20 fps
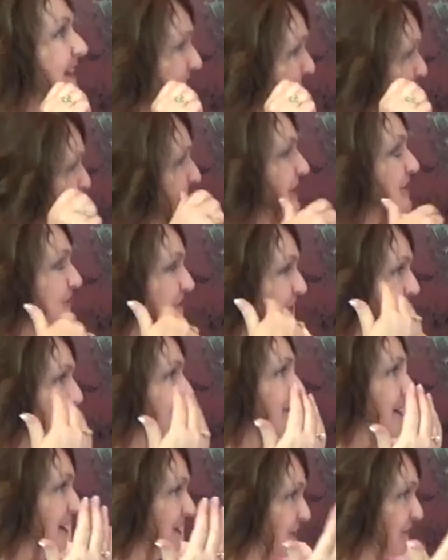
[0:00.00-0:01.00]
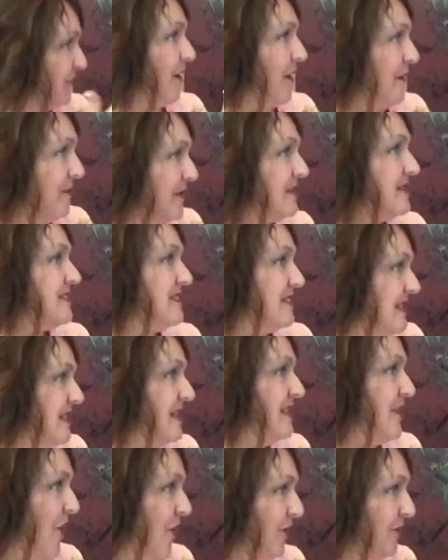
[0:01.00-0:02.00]
Yeah, it's from the
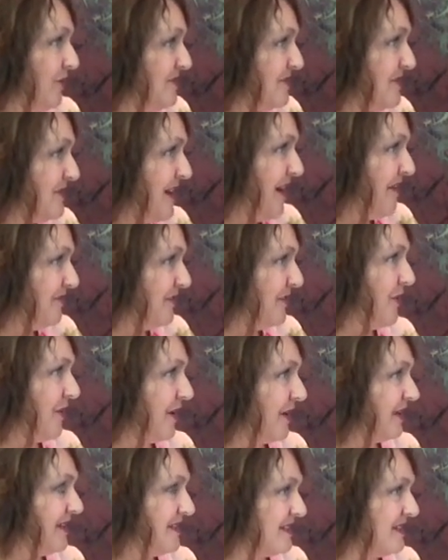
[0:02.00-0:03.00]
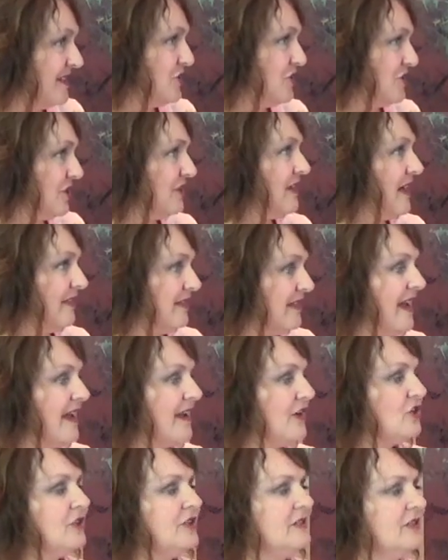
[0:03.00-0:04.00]
CEOs of the organization, that they
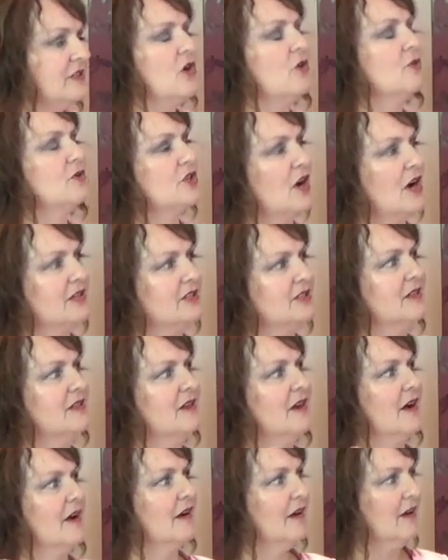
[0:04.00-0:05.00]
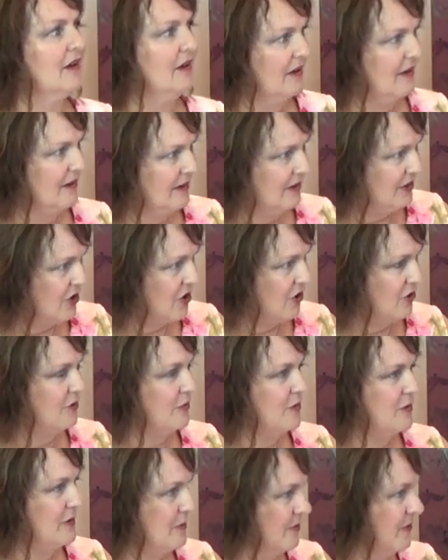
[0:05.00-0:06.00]
couldn't go talk to their, the
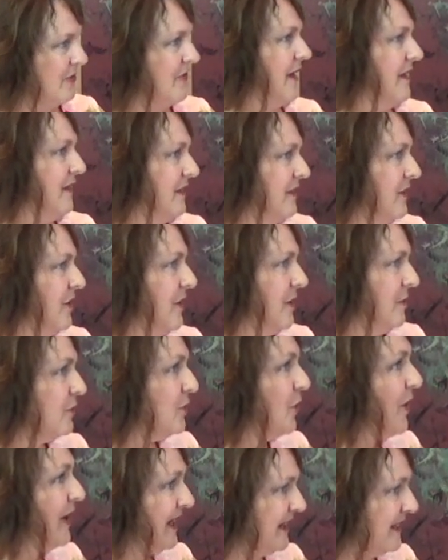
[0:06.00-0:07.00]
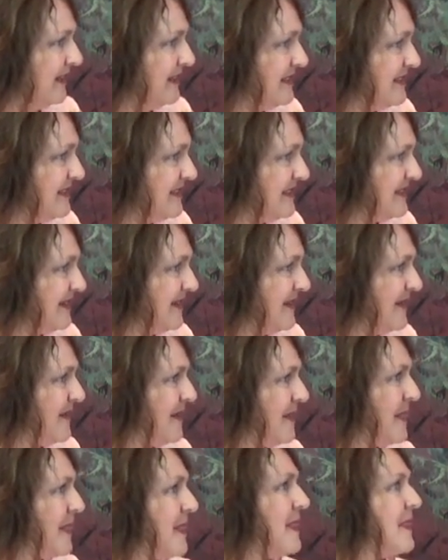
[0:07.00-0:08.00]
people that their employees,
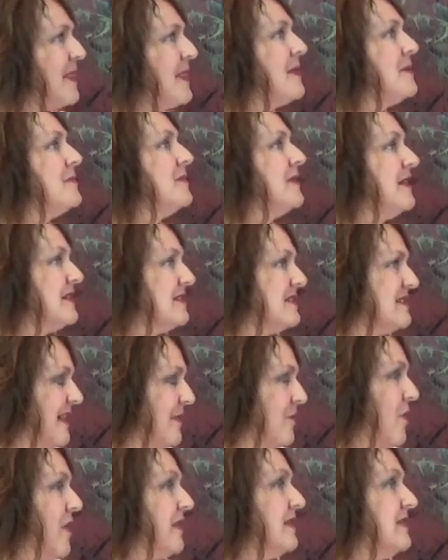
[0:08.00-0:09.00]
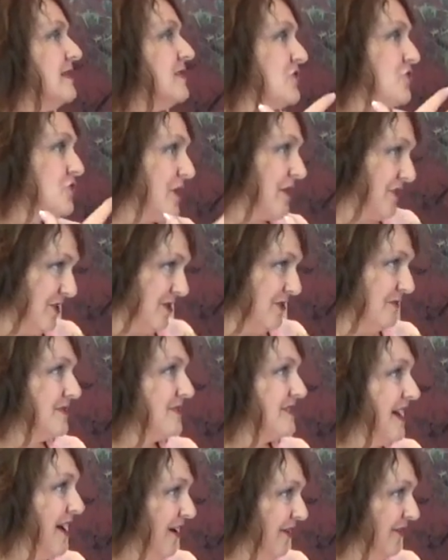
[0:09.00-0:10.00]
because they wanted to stretch
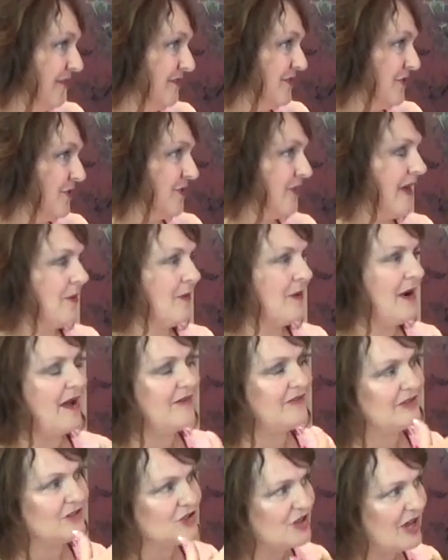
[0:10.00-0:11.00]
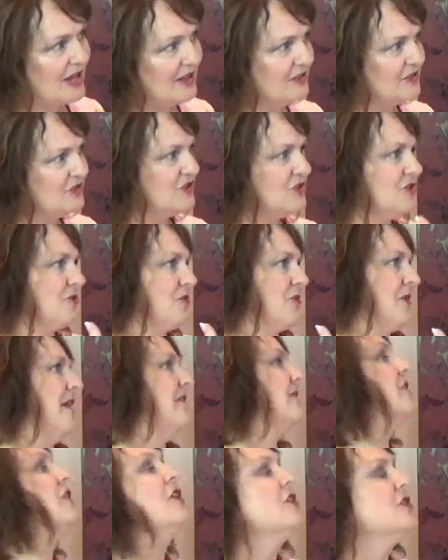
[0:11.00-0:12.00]
themselves, or they were having challenges or
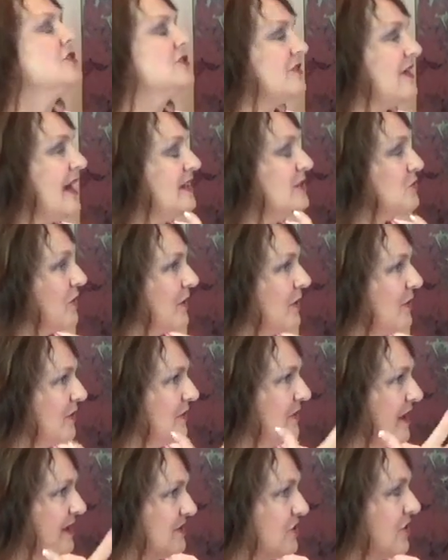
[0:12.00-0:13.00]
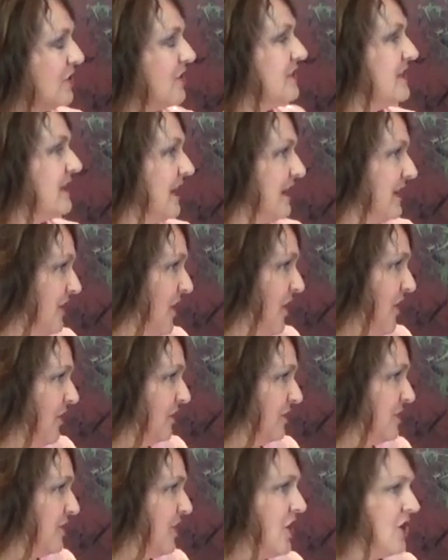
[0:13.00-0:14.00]
whatever. So that's where they started to get a
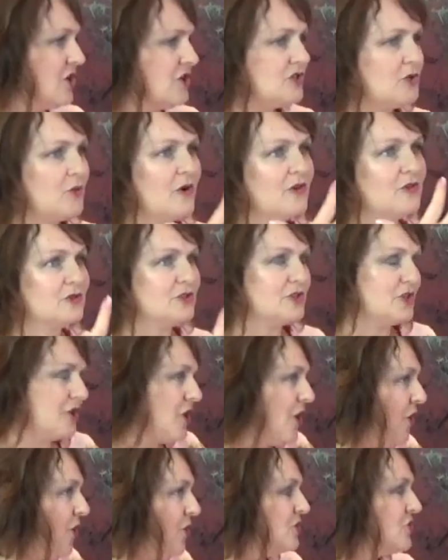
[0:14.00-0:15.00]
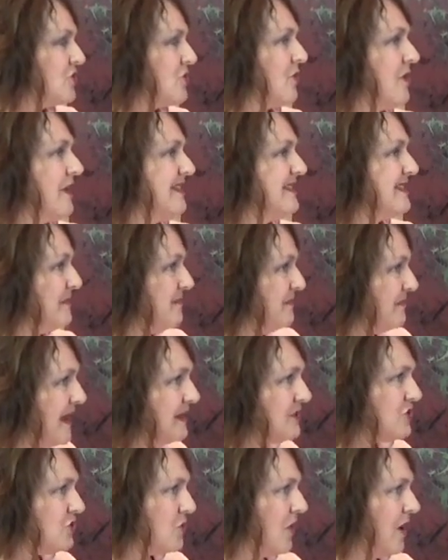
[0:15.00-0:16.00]
coach. Mm-hmm. So whether it's a coach or it's a
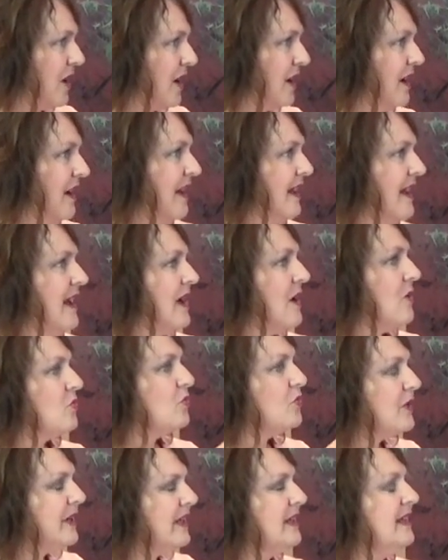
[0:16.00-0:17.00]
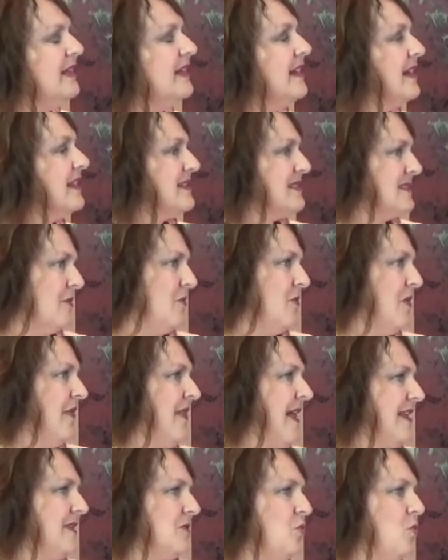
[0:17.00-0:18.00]
mentor, mm-hmm. really get someone
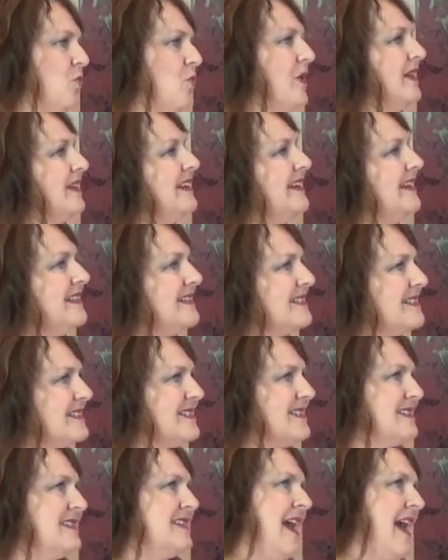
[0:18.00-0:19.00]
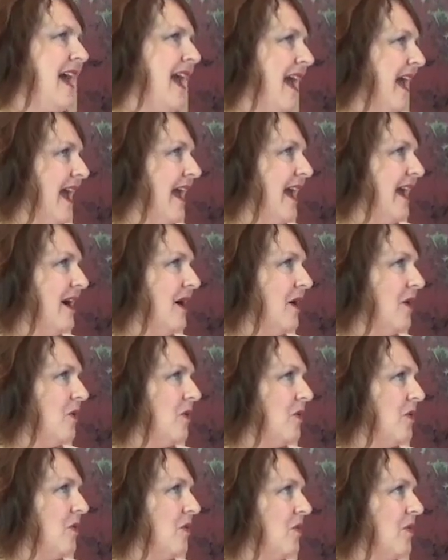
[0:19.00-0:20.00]
that's willing to say
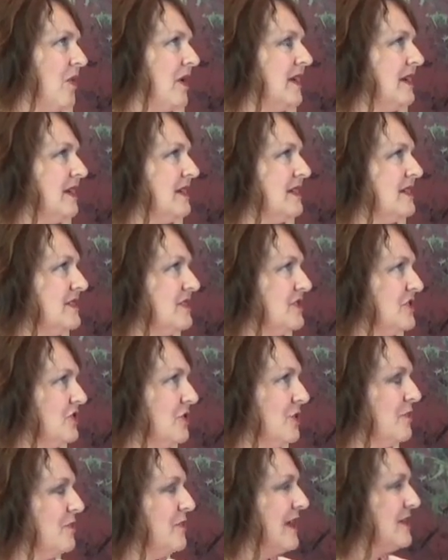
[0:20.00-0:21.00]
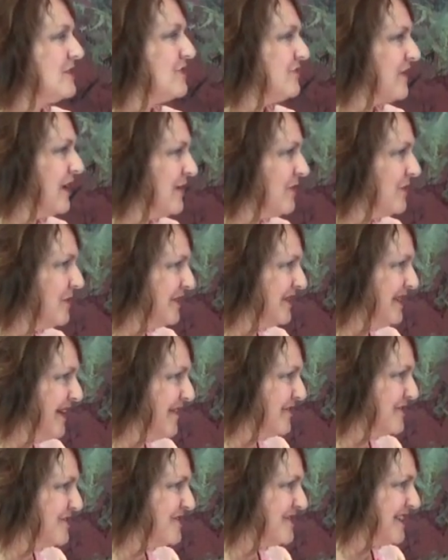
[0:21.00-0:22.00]
what it is your best friend would
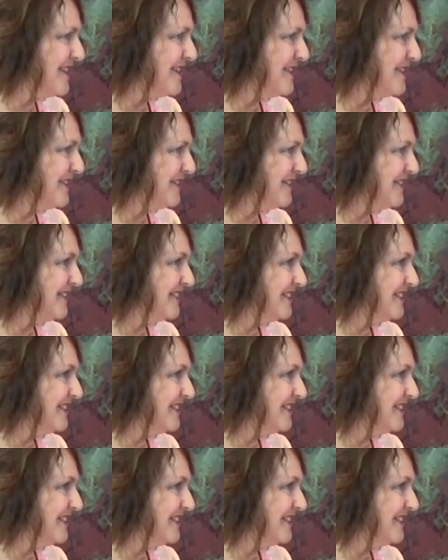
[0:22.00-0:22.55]
never say to you.